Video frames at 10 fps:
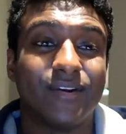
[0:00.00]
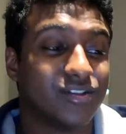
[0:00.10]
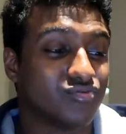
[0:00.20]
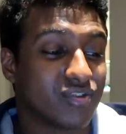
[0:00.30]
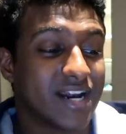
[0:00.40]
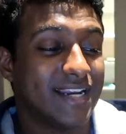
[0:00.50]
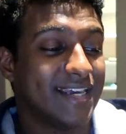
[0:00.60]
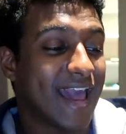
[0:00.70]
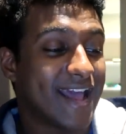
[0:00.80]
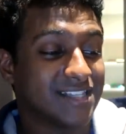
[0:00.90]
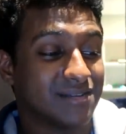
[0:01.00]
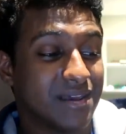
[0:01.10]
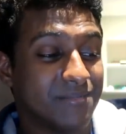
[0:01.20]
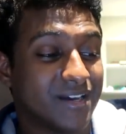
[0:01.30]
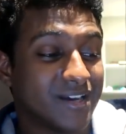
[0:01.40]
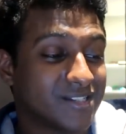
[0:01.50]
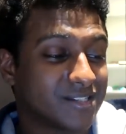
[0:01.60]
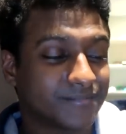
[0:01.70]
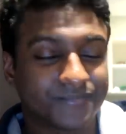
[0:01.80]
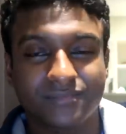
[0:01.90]
is getting to me
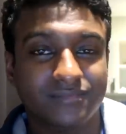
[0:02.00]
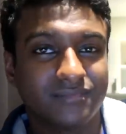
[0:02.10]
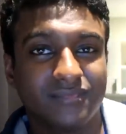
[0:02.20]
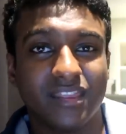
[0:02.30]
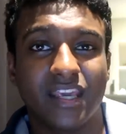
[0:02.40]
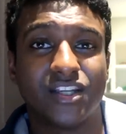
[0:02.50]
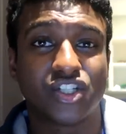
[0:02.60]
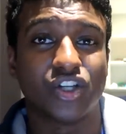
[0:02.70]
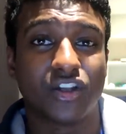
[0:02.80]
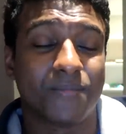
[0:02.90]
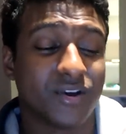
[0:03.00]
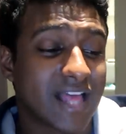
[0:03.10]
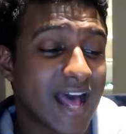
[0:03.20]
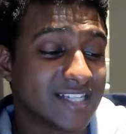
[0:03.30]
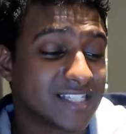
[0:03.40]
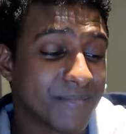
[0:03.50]
because he should have put that into